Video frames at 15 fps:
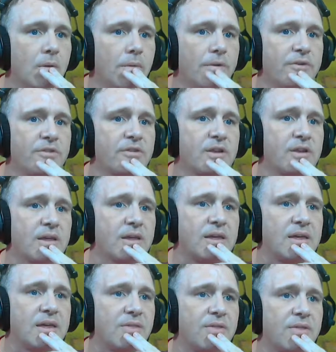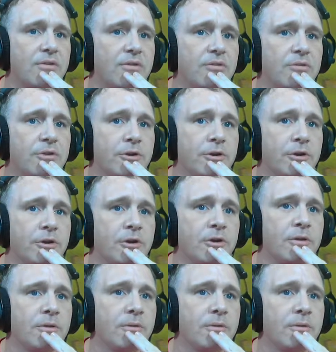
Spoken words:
just gonna kick this nerd.